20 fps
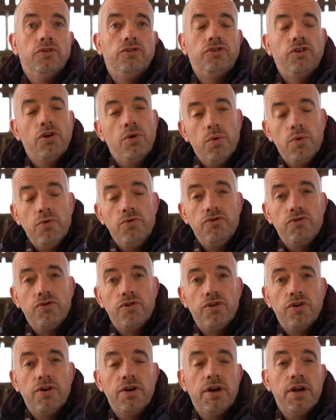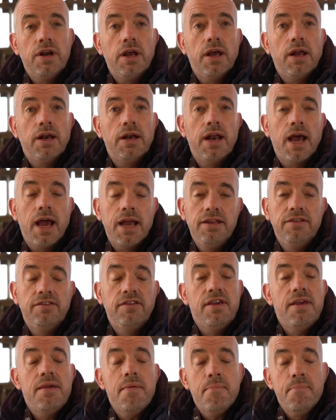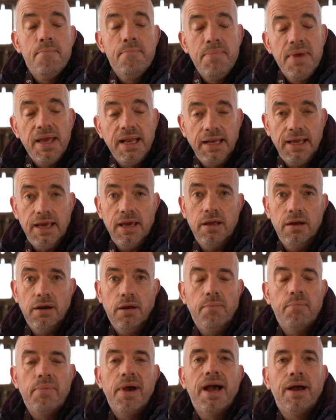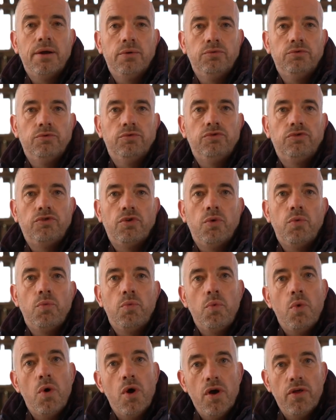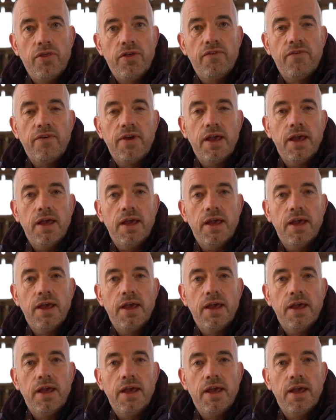two hundred ninety million pounds worth of